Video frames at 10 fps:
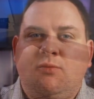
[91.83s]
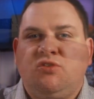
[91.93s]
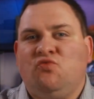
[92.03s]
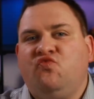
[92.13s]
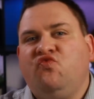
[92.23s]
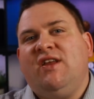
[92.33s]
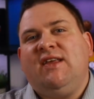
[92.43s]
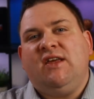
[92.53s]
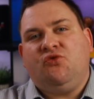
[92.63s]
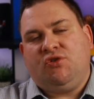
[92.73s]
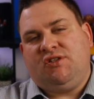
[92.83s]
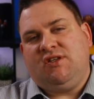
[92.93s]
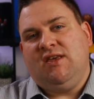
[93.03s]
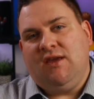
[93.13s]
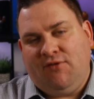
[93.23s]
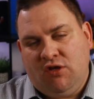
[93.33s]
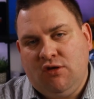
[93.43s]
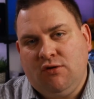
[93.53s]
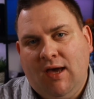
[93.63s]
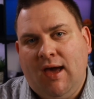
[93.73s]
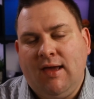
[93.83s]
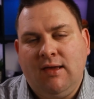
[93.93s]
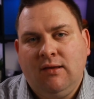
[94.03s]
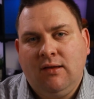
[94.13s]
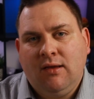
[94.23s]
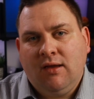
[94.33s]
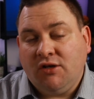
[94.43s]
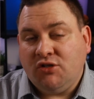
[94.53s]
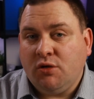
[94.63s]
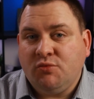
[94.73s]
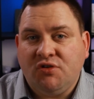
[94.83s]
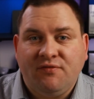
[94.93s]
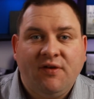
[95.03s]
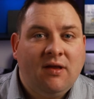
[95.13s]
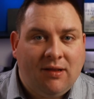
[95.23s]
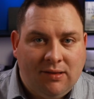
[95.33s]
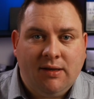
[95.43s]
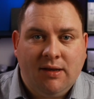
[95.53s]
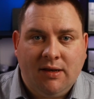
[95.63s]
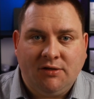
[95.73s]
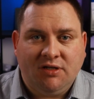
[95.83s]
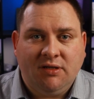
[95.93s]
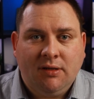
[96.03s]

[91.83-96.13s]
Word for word: was a really interesting year for the UK in terms of clean energy.